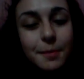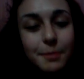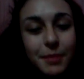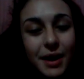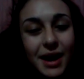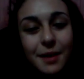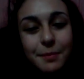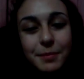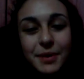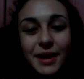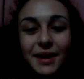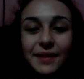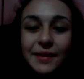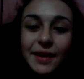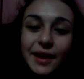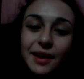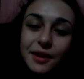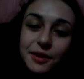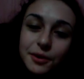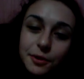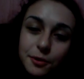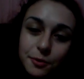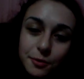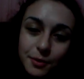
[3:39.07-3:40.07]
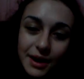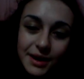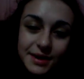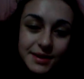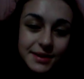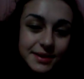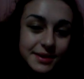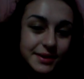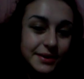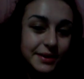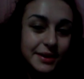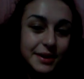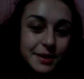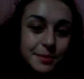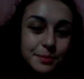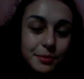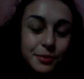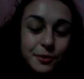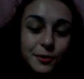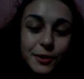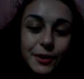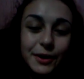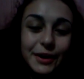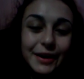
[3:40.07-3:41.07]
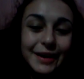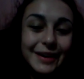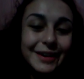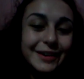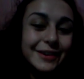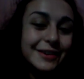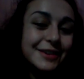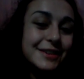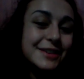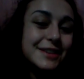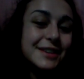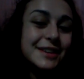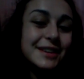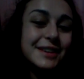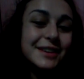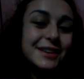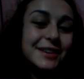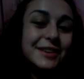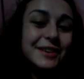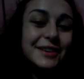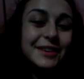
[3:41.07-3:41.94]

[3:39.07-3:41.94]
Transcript: Bart being that little rascally boy who used to,